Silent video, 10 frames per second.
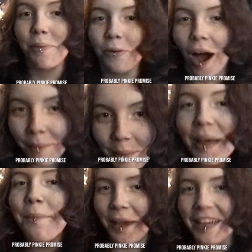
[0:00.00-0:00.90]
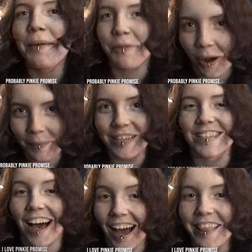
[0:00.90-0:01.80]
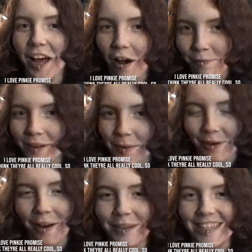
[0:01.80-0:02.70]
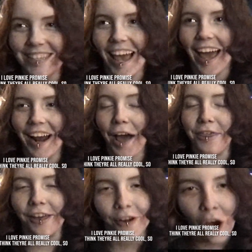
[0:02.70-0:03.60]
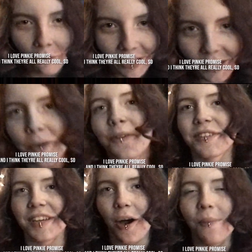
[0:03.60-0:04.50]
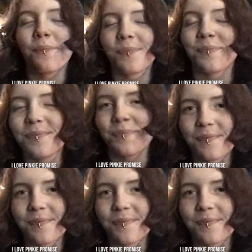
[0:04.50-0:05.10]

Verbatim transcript: Probably Pinky Promise. I love Pinky Promise, and I think they're all really cool, so.